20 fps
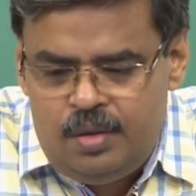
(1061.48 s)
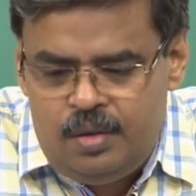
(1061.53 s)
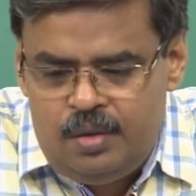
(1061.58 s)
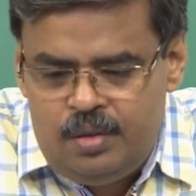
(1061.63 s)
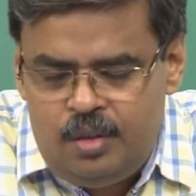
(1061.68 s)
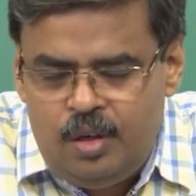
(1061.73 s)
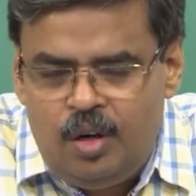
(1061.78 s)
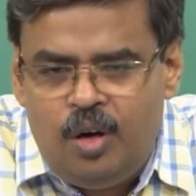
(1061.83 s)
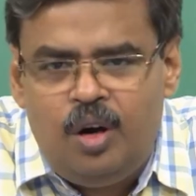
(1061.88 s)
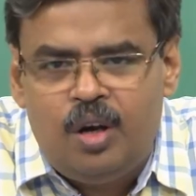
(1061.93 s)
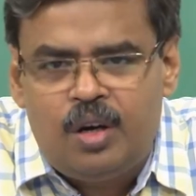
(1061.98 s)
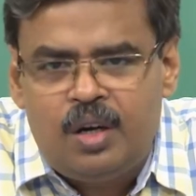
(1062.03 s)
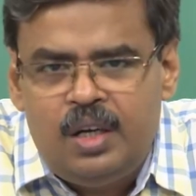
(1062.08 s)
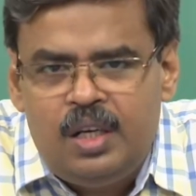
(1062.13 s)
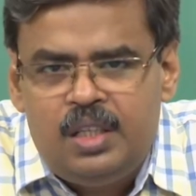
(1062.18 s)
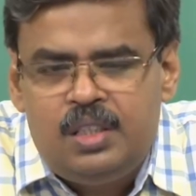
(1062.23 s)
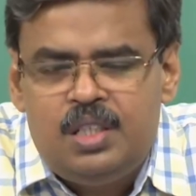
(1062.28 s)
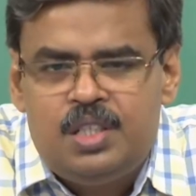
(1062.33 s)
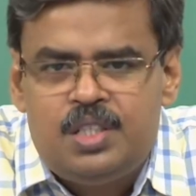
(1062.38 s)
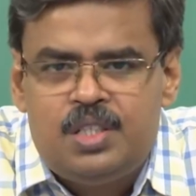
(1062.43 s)
The
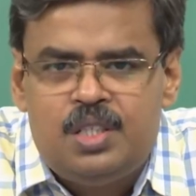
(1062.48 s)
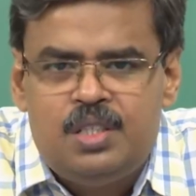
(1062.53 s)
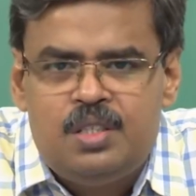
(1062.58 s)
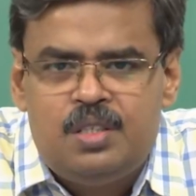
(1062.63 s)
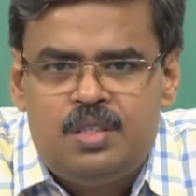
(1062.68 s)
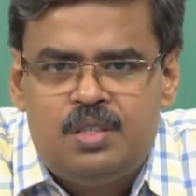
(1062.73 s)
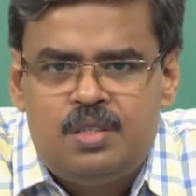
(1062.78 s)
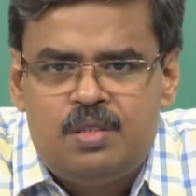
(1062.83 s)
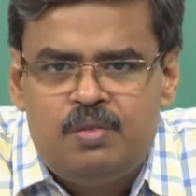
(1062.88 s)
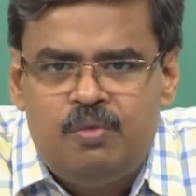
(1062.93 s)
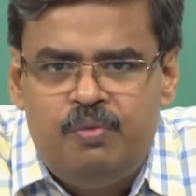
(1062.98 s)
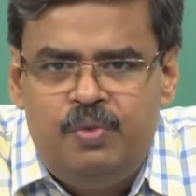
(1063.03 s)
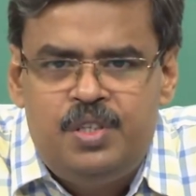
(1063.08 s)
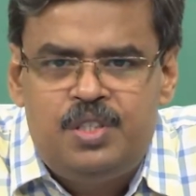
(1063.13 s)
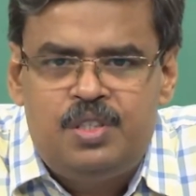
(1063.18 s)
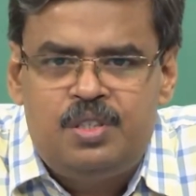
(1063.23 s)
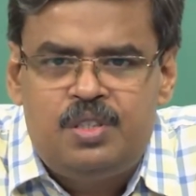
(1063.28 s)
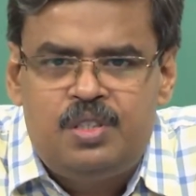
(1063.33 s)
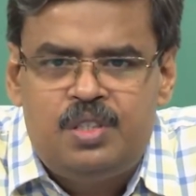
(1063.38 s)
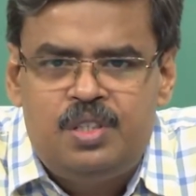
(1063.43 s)
organizations
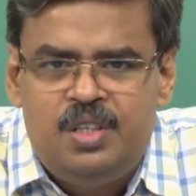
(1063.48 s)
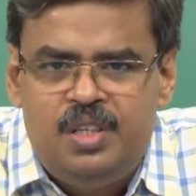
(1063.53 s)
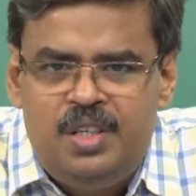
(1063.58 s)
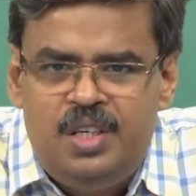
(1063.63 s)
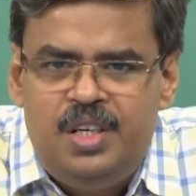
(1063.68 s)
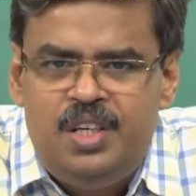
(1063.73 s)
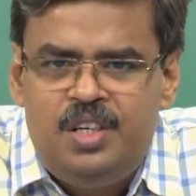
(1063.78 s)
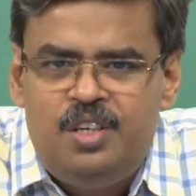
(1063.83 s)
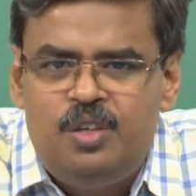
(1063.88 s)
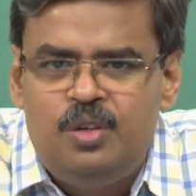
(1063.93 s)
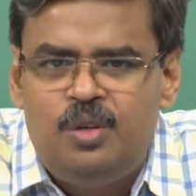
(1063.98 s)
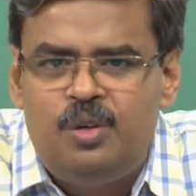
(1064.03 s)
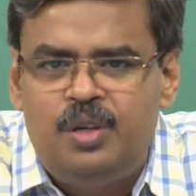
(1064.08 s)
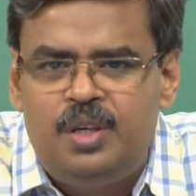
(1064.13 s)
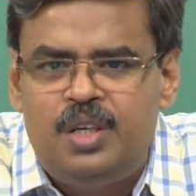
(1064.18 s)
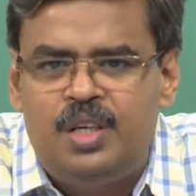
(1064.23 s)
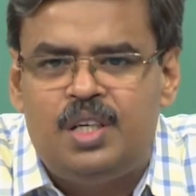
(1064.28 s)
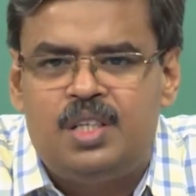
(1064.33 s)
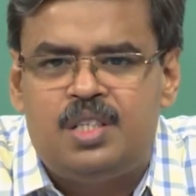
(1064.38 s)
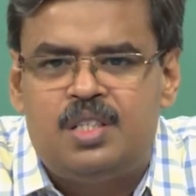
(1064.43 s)
which need your
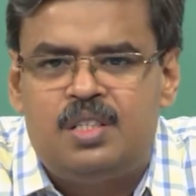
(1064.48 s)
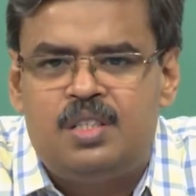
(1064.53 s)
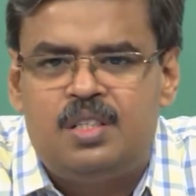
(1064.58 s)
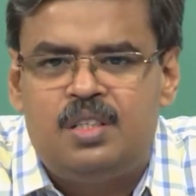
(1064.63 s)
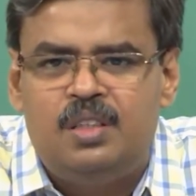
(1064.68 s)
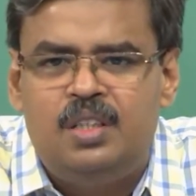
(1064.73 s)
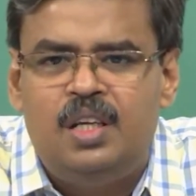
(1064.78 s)
test,